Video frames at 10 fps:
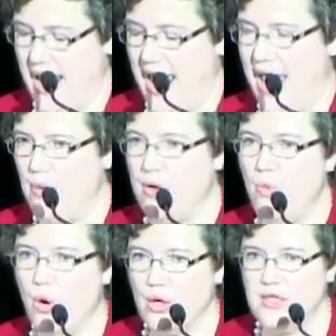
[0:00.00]
And we
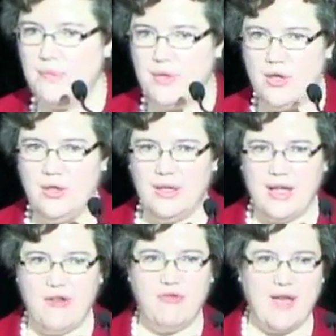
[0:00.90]
work to build
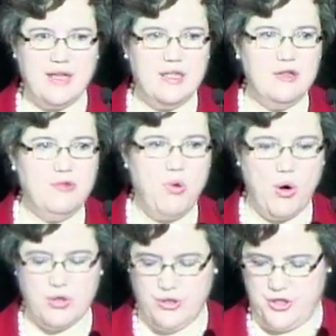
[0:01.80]
effective
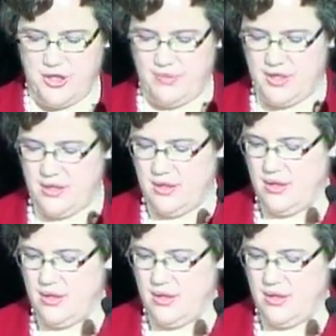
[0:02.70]
partnerships